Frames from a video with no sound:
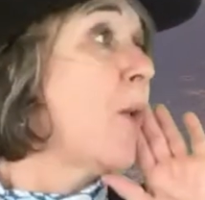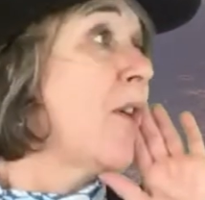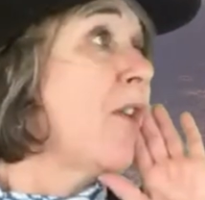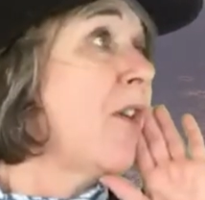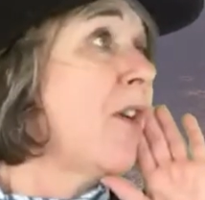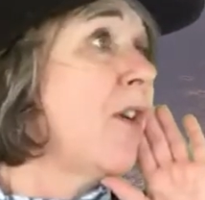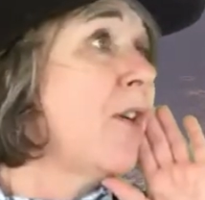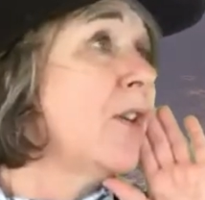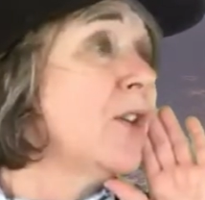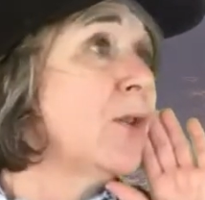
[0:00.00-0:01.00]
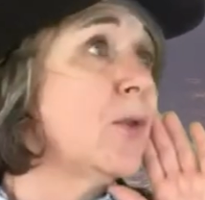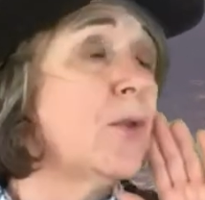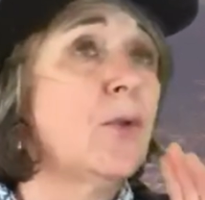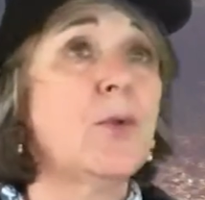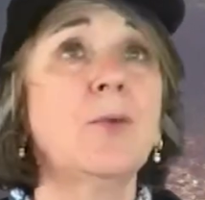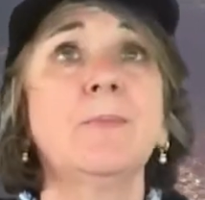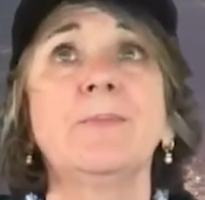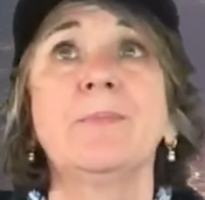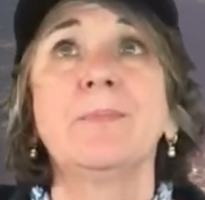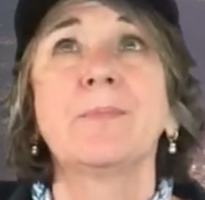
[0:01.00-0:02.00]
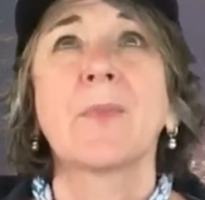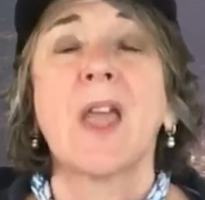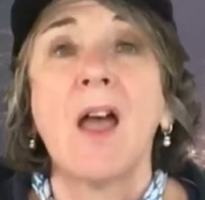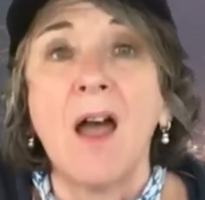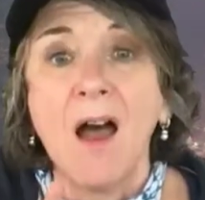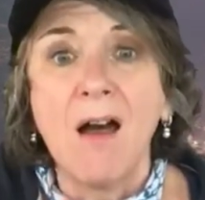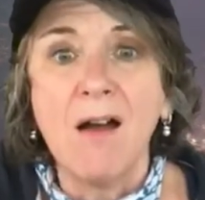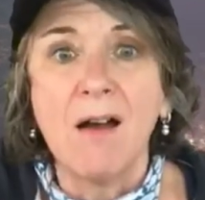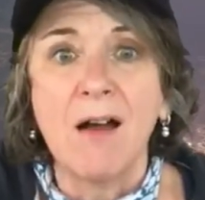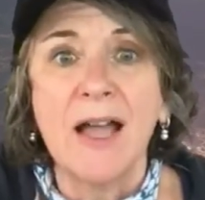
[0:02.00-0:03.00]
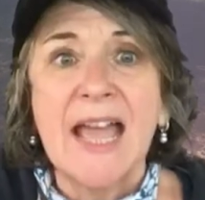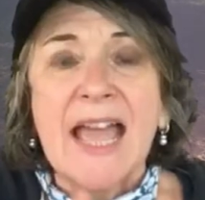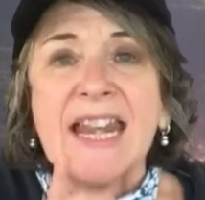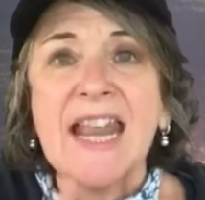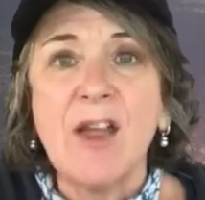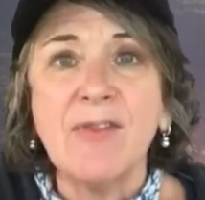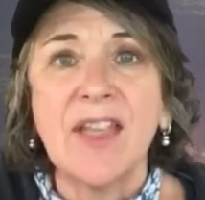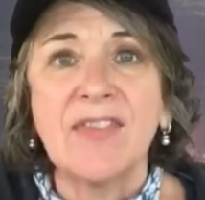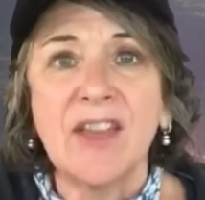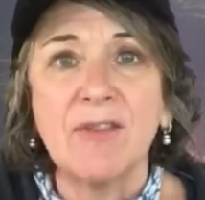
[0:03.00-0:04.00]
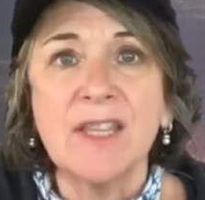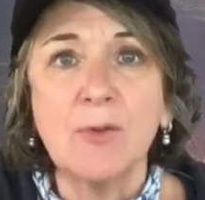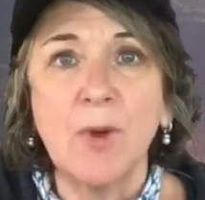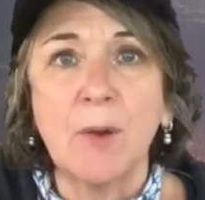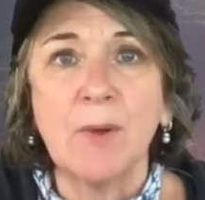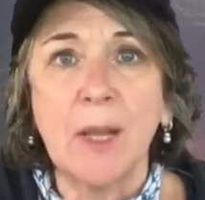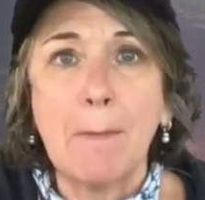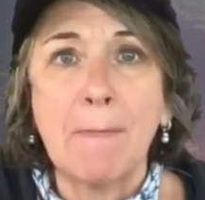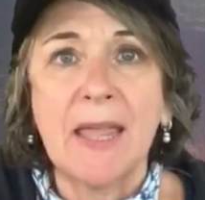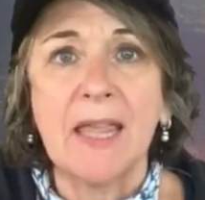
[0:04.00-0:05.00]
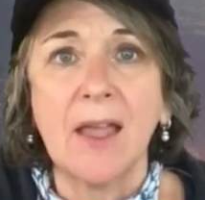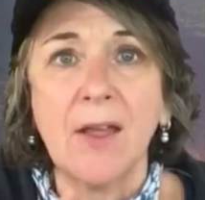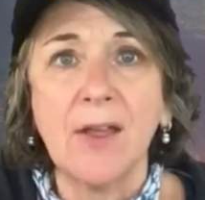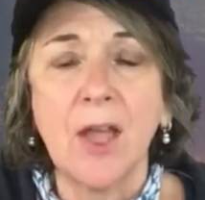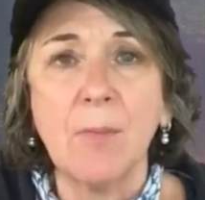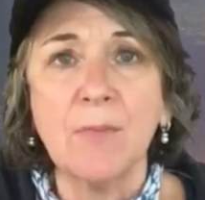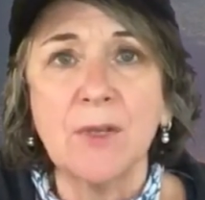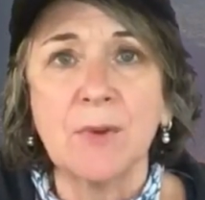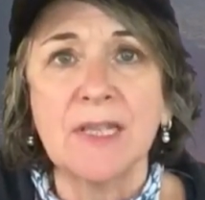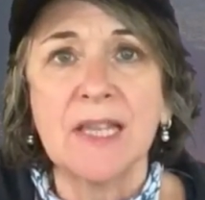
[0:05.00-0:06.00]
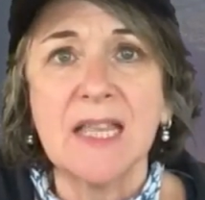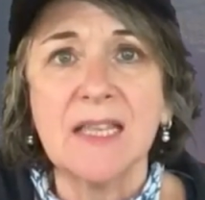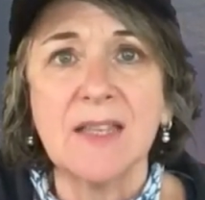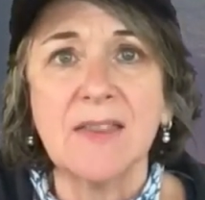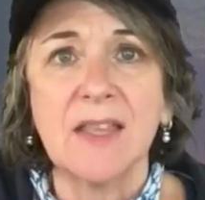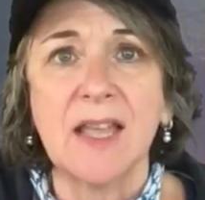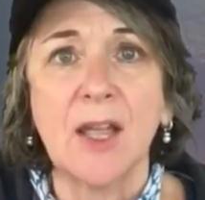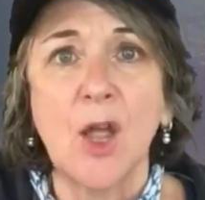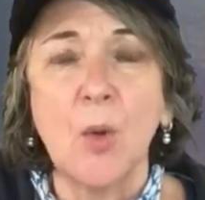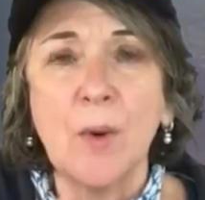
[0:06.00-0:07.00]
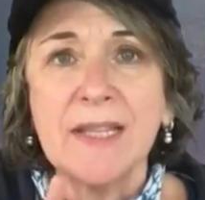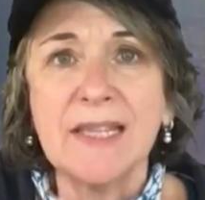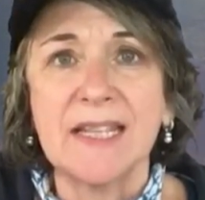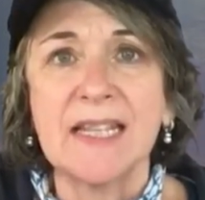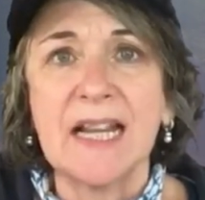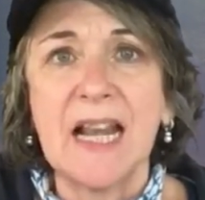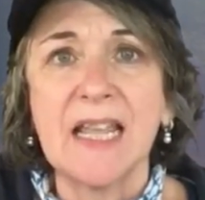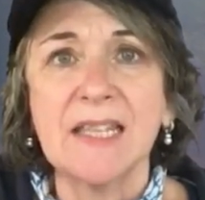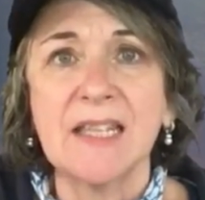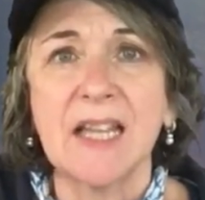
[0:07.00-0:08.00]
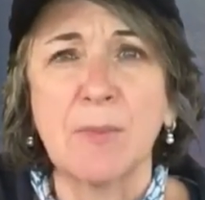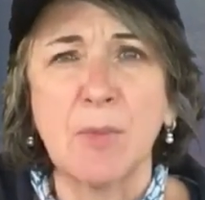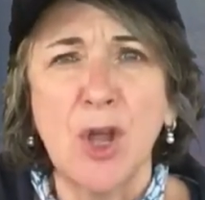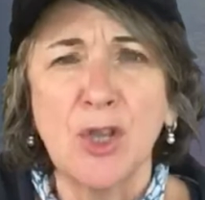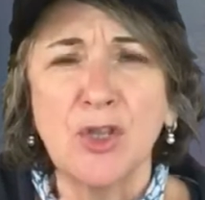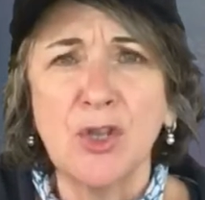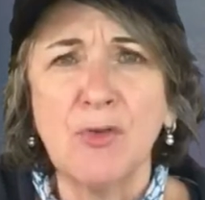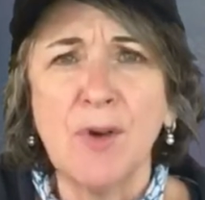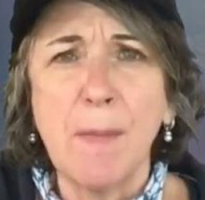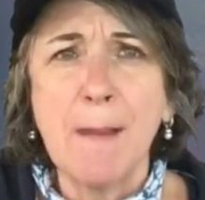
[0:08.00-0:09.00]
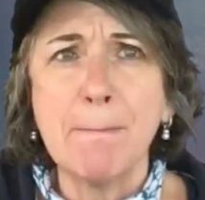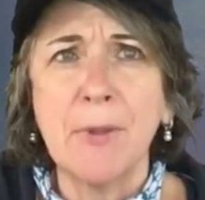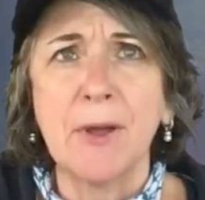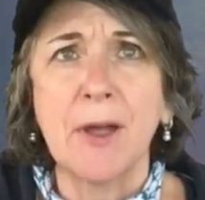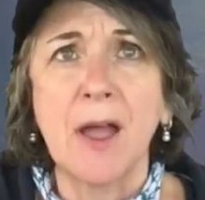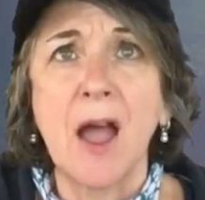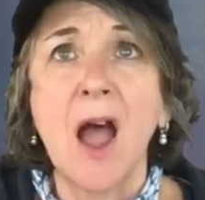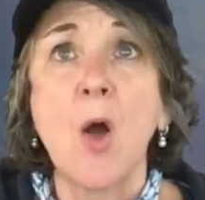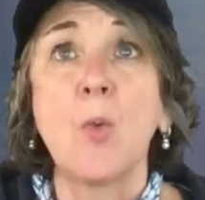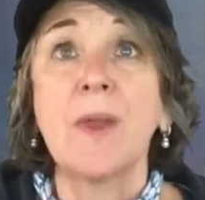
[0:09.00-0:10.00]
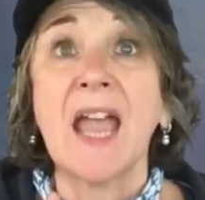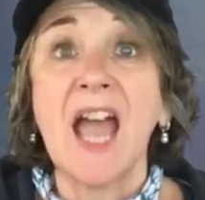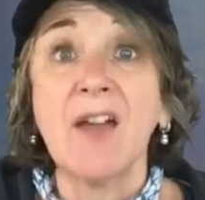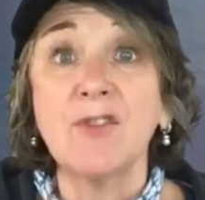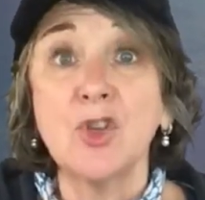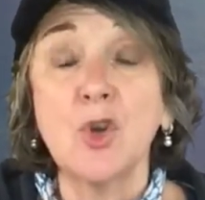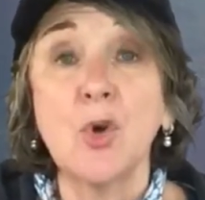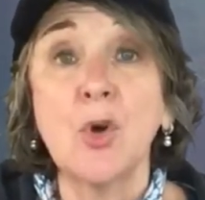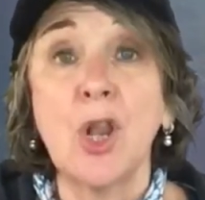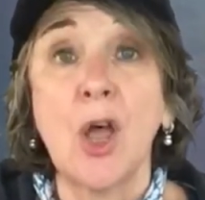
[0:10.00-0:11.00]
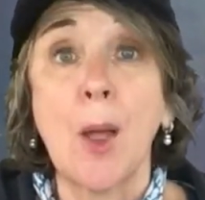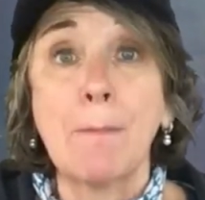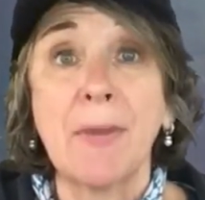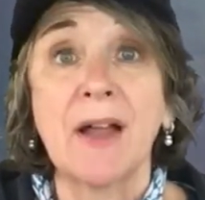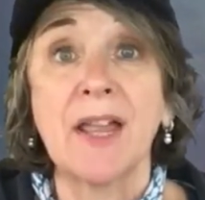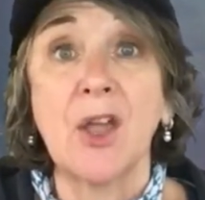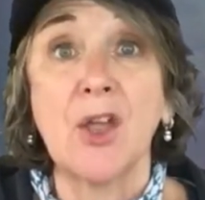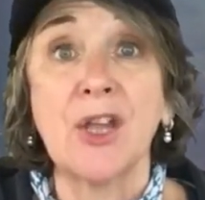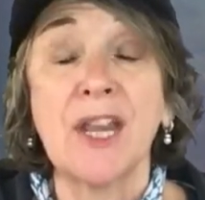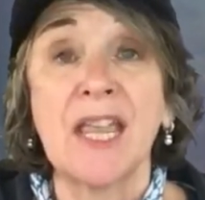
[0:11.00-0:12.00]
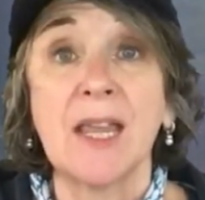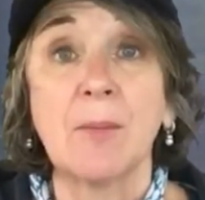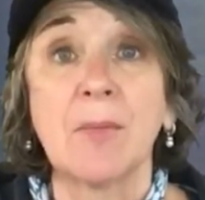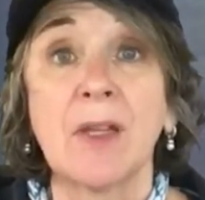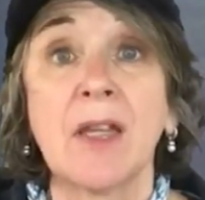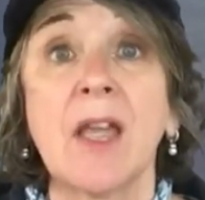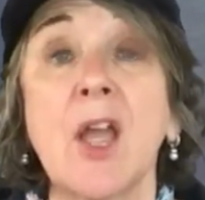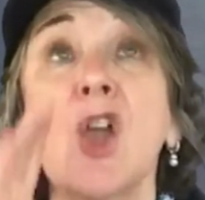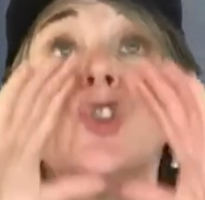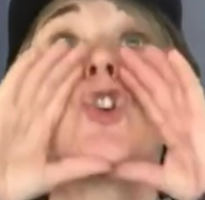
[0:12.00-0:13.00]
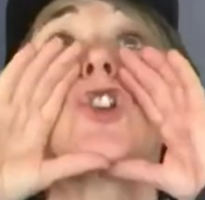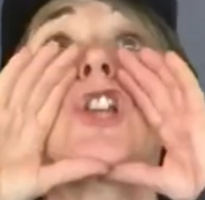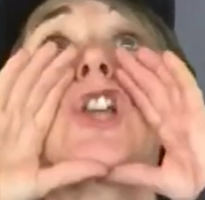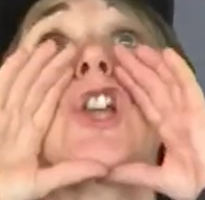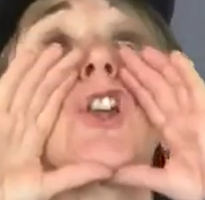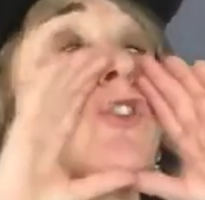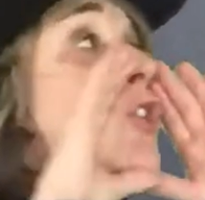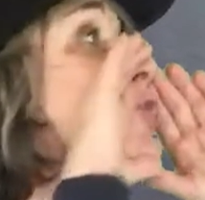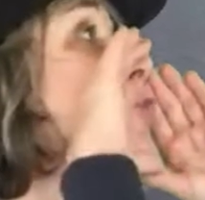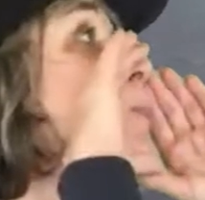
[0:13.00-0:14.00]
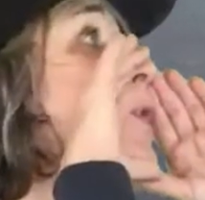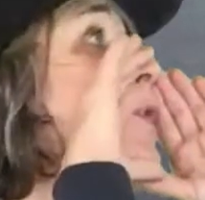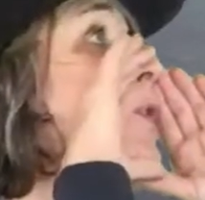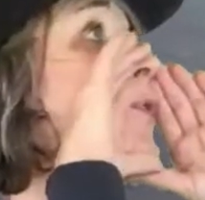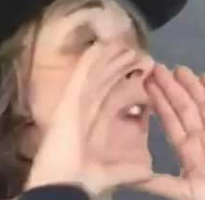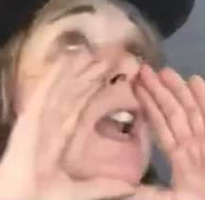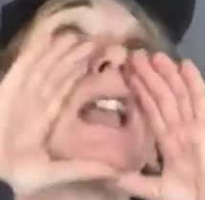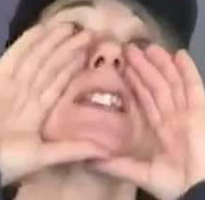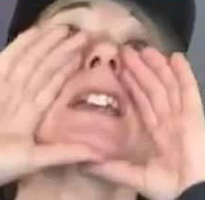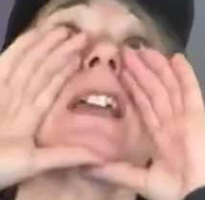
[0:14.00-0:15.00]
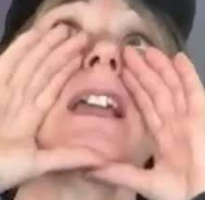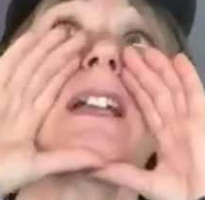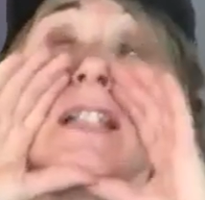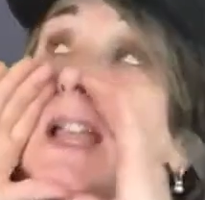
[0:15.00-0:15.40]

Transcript: where are you? Ah, oh, now then, there is a way we can make her come to us, isn't there? We did it last time. Do you remember? We have to call her by her name. Sioni, the Super Atlantic